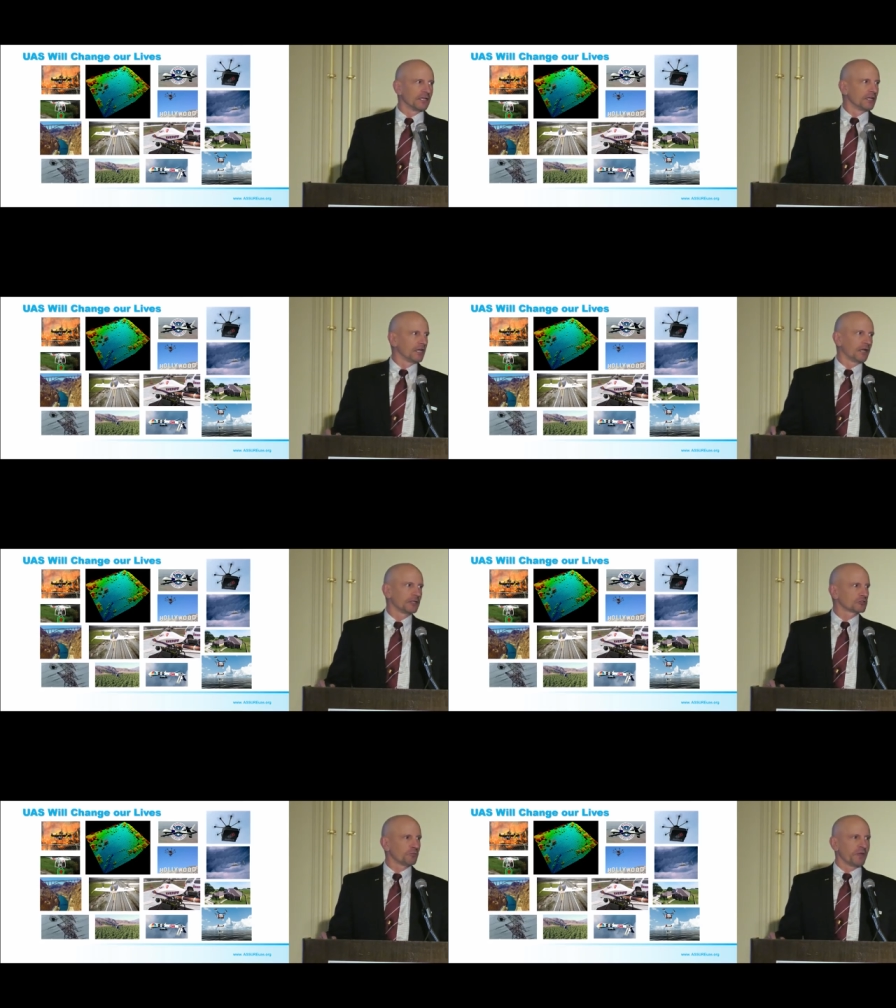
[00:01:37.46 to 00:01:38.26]

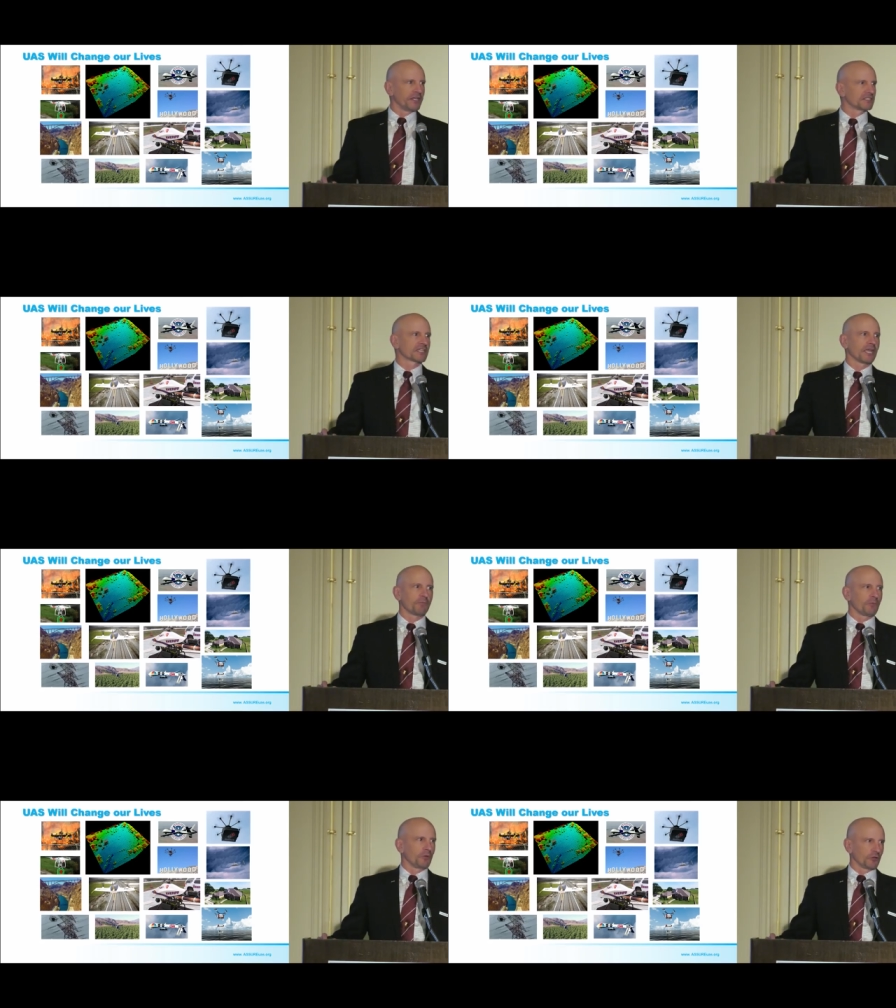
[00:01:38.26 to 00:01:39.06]
uh, tremendous
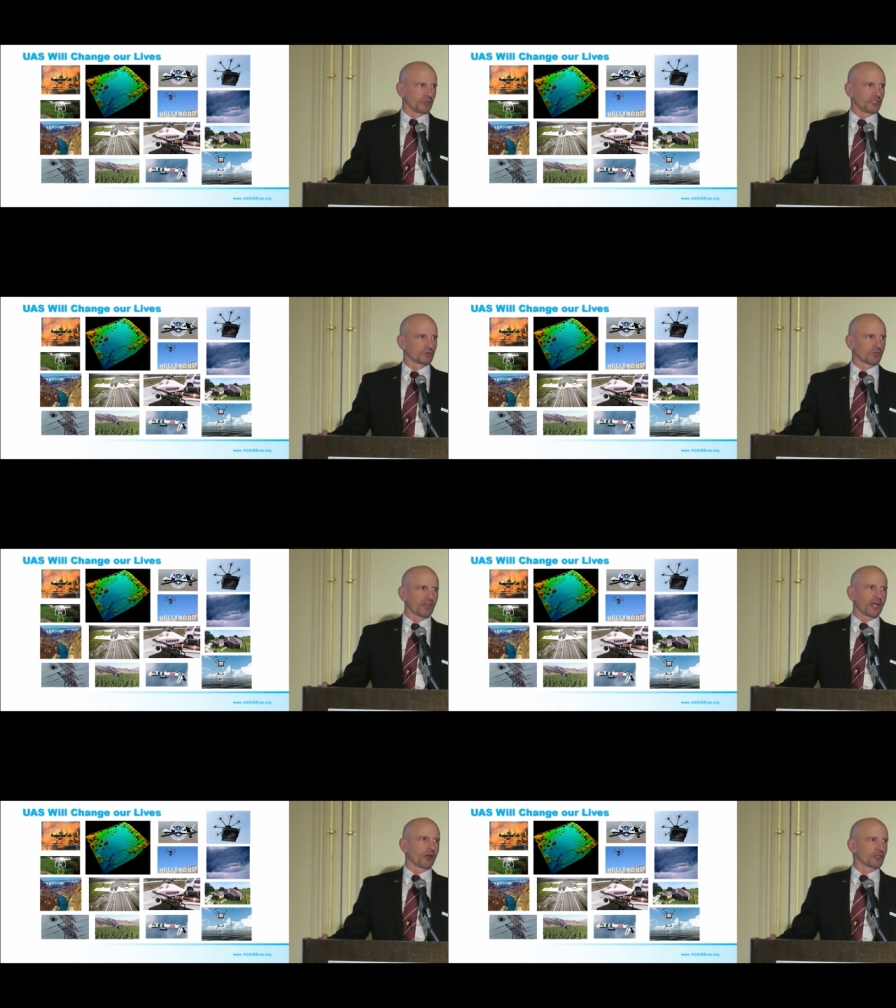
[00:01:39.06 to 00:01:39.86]
capabilities
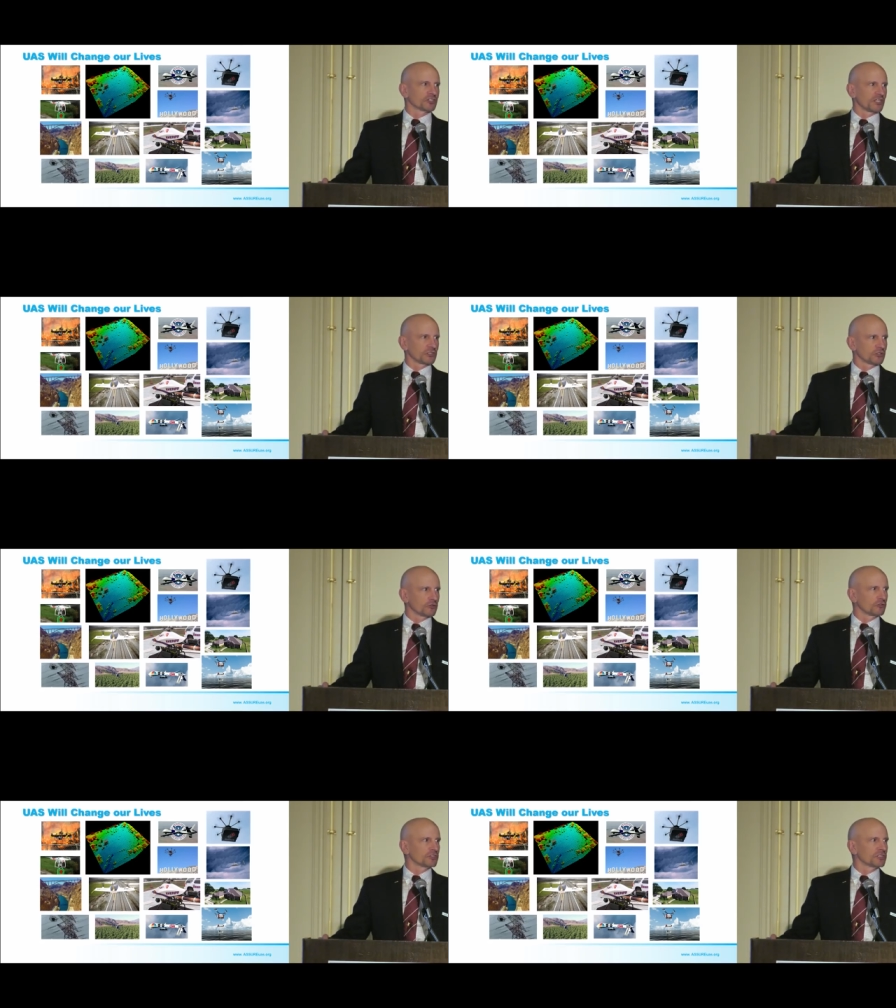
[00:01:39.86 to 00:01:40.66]
with I R
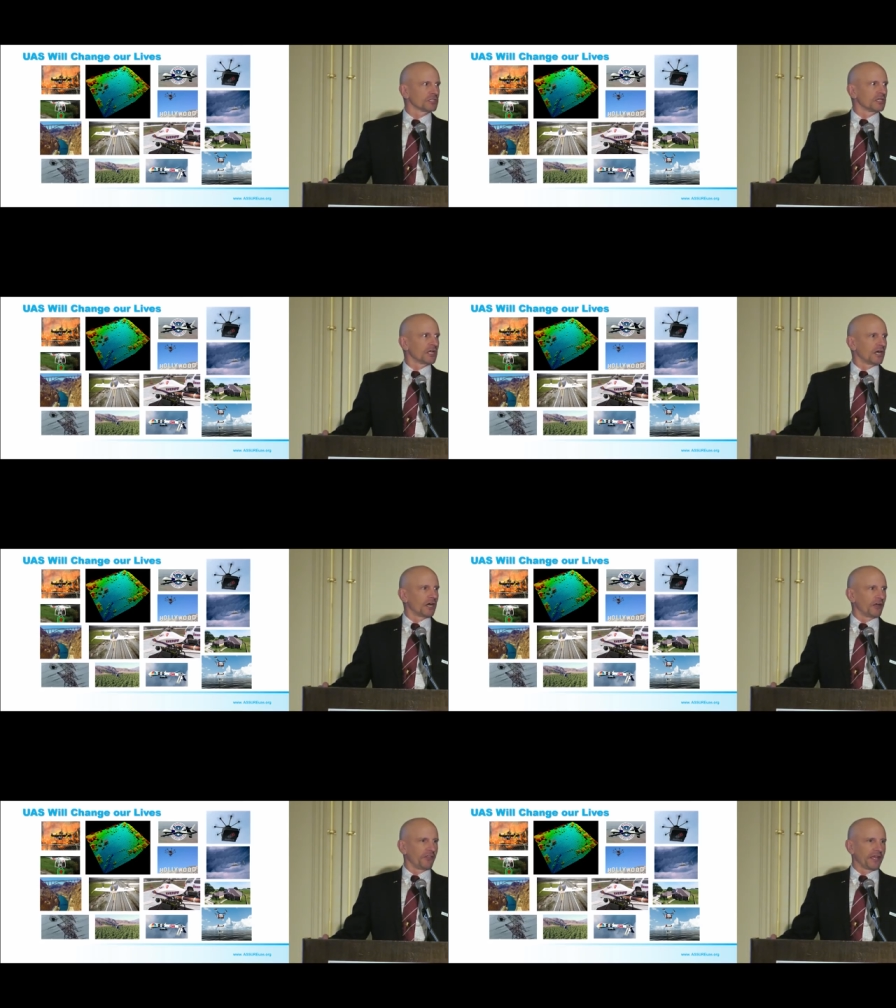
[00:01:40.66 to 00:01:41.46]
sensors
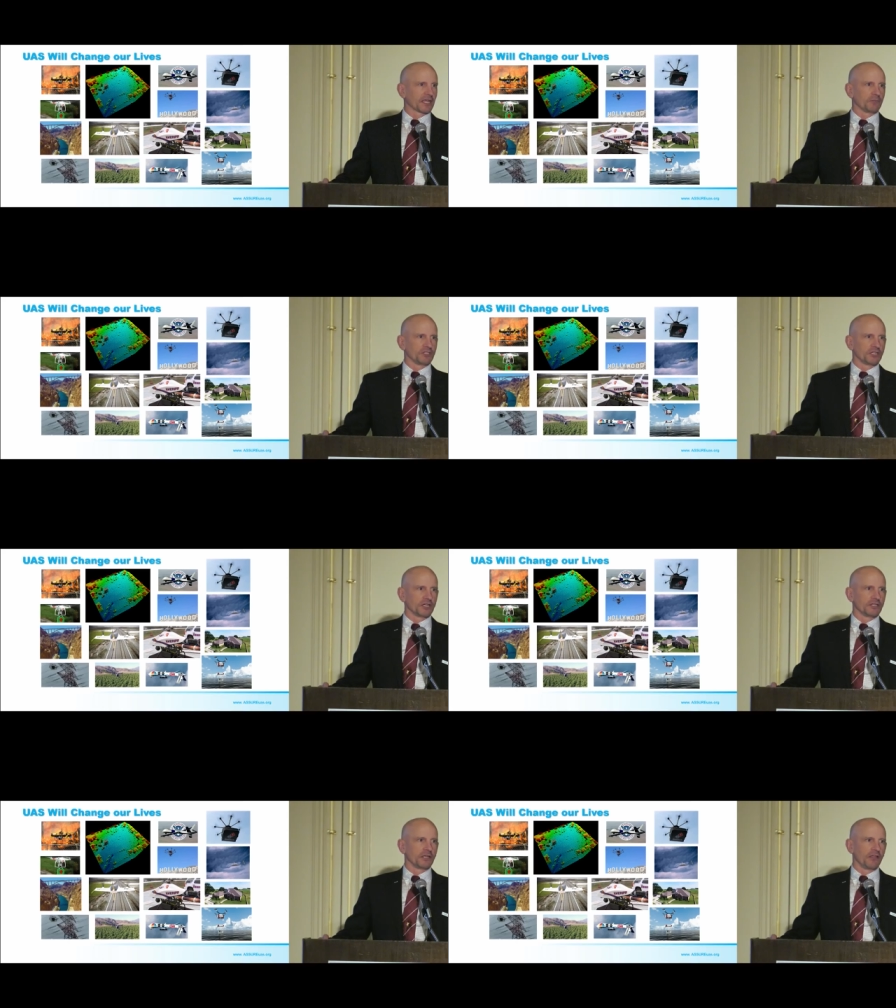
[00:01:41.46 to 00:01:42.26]
uh, that can be
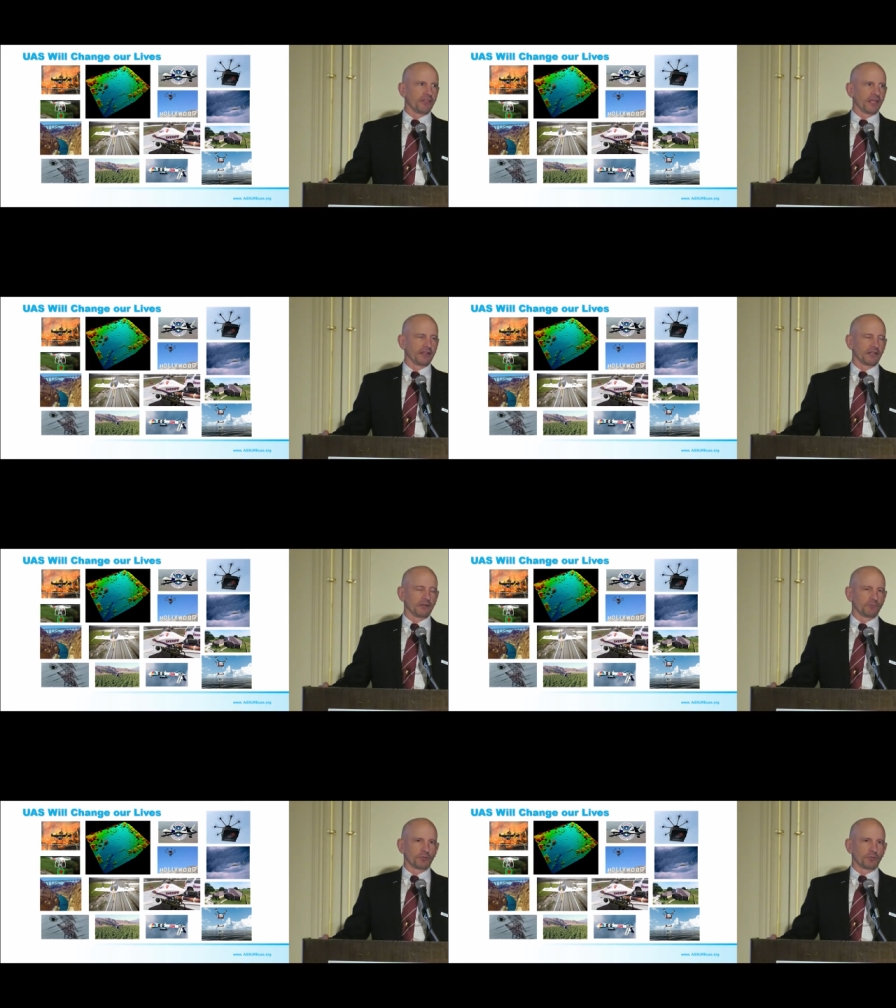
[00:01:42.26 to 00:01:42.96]
done. And then in